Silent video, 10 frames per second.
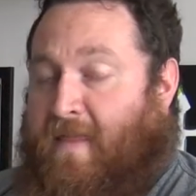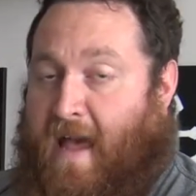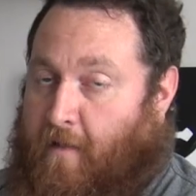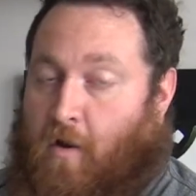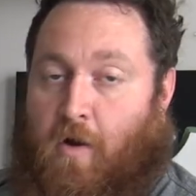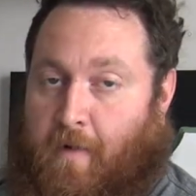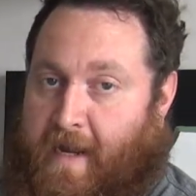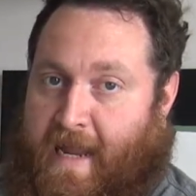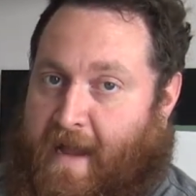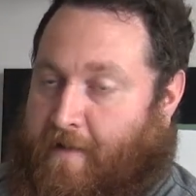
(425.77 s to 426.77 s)
that are
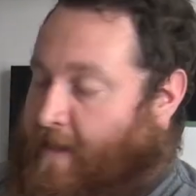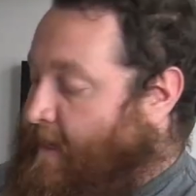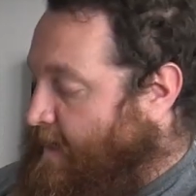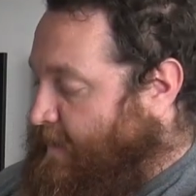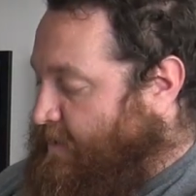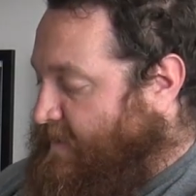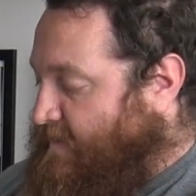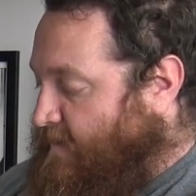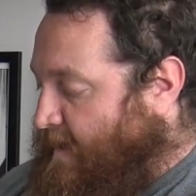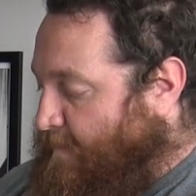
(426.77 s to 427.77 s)
already out, and they
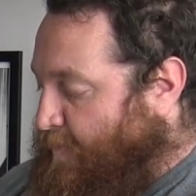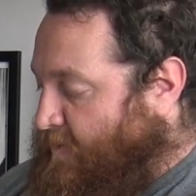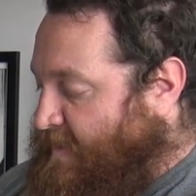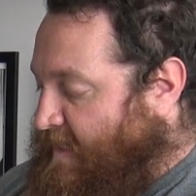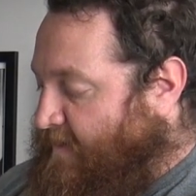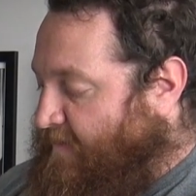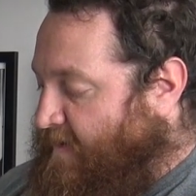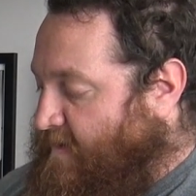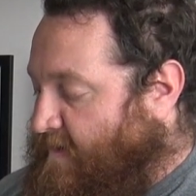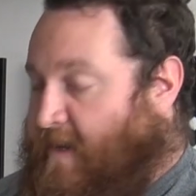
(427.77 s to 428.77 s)
just
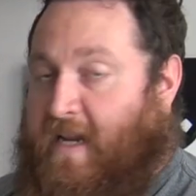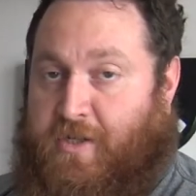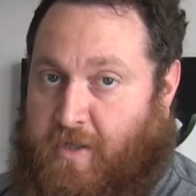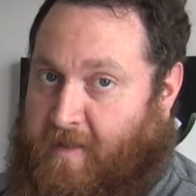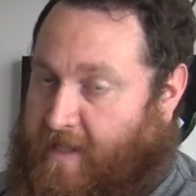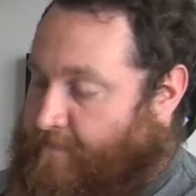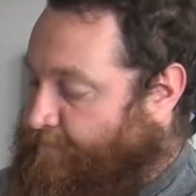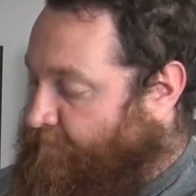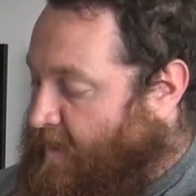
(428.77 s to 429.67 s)
perceive an issue with it.